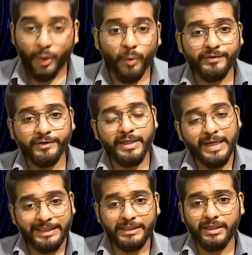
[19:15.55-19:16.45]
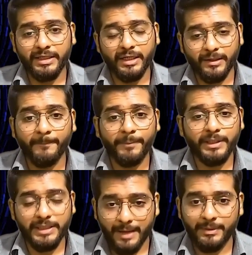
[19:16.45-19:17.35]
who was a director in a
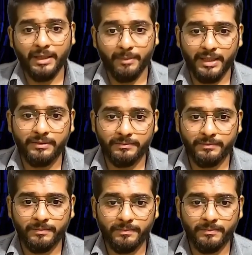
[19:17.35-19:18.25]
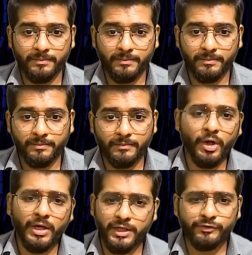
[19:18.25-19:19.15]
company in Ahmedabad,
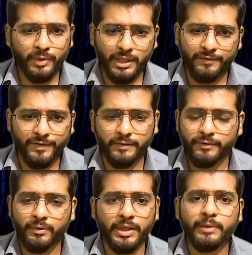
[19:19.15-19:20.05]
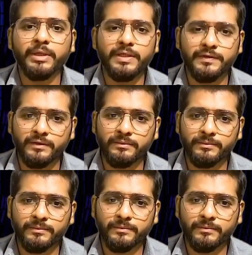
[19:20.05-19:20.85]
got disqualified for whatever reason.